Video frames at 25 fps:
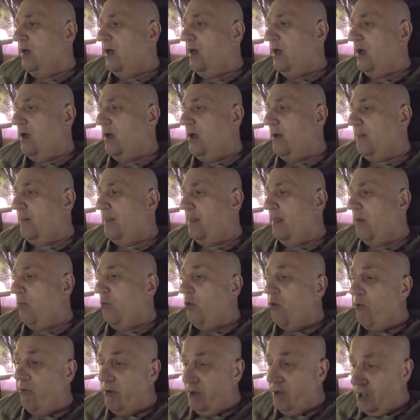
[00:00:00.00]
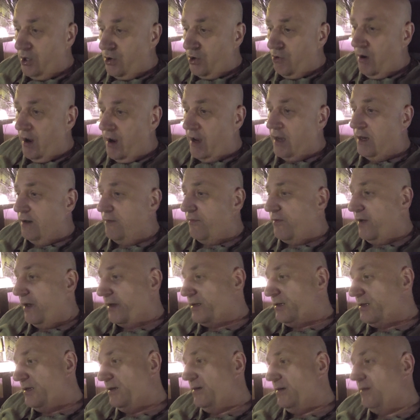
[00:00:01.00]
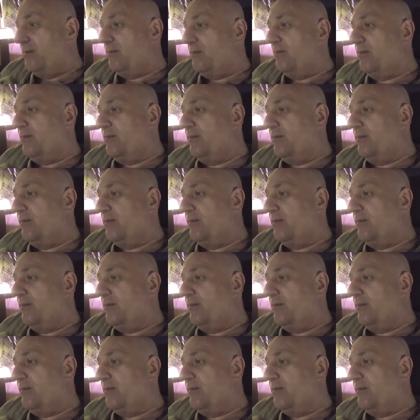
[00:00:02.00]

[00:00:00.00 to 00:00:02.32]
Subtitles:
the war in Ukraine affecting